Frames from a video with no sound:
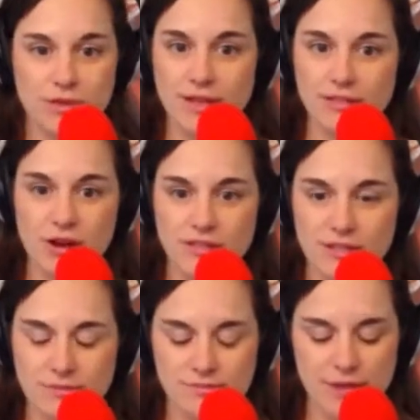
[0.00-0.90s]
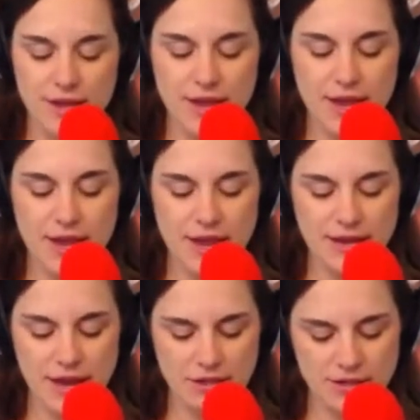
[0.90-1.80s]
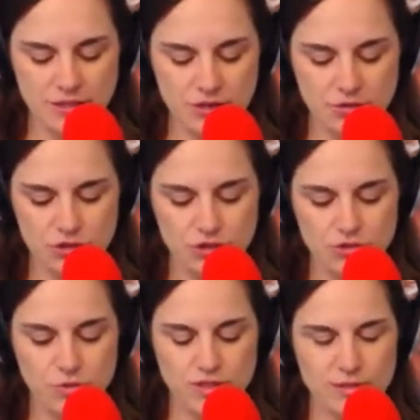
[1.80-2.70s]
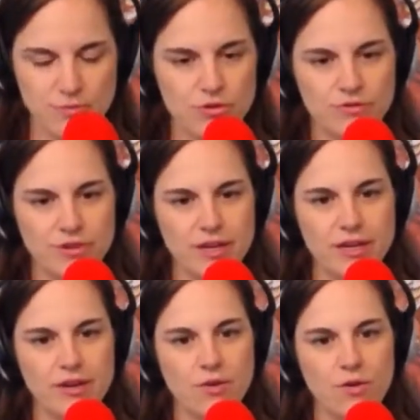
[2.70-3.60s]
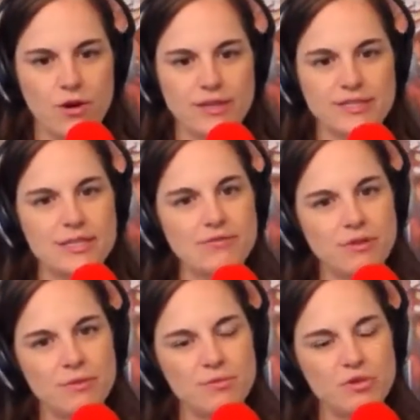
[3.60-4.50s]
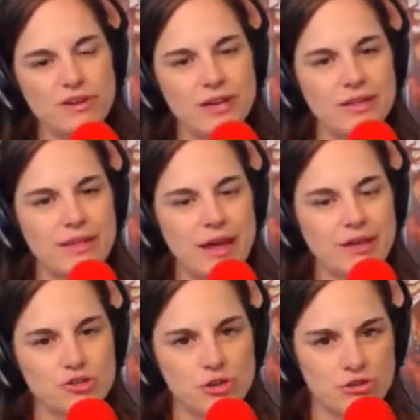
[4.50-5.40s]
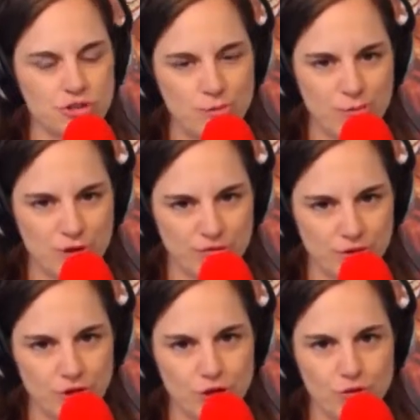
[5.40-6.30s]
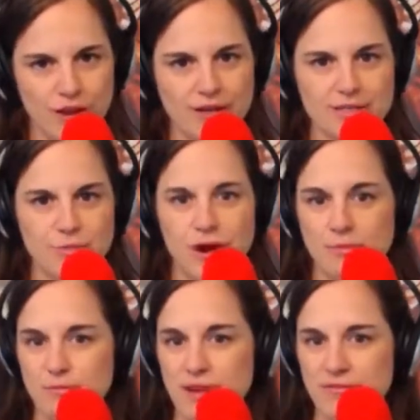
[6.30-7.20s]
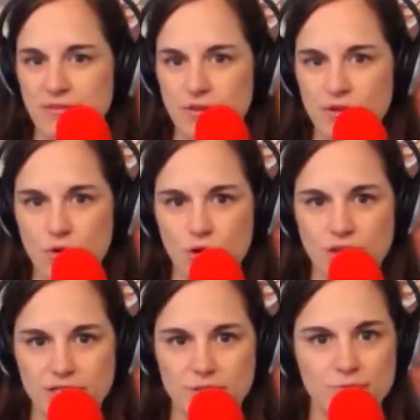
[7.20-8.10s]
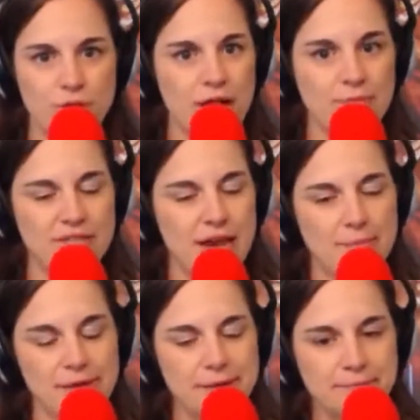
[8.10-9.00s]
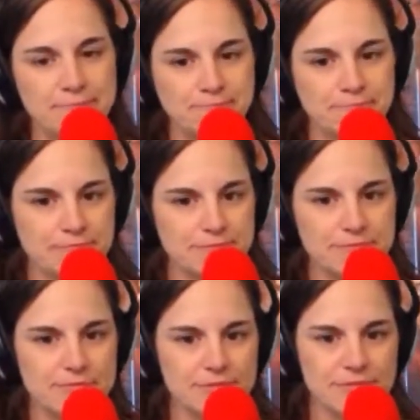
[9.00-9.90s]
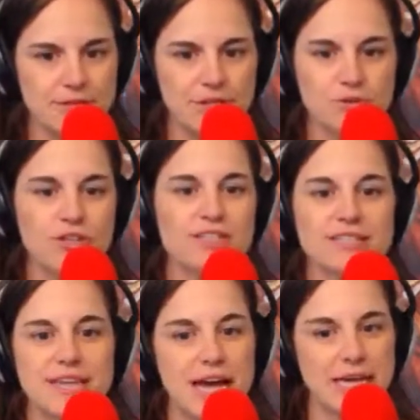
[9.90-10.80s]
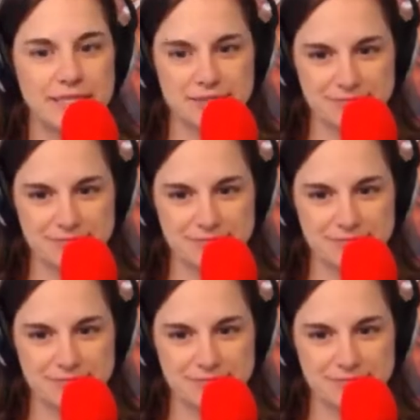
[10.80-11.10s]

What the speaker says: that's awesome. And now let's go to, what's a movie or a scene from a movie that triggers a memory for you that is perhaps painful or it's perhaps happy? You can decide